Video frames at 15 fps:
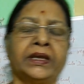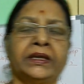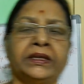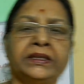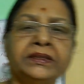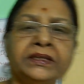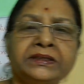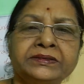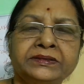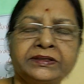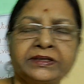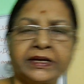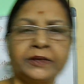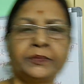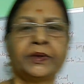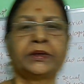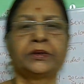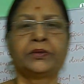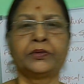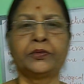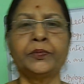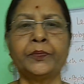In the tribal
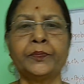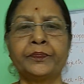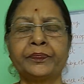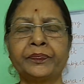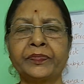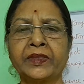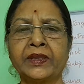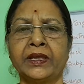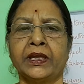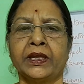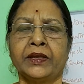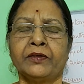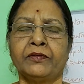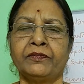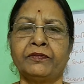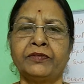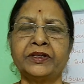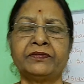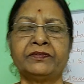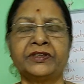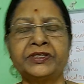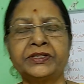group,
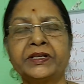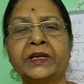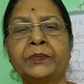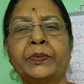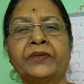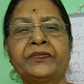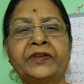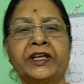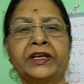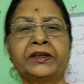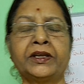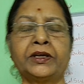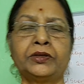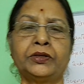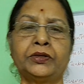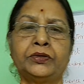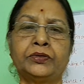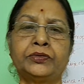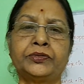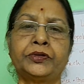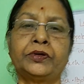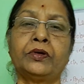which type of technique he
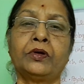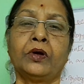used?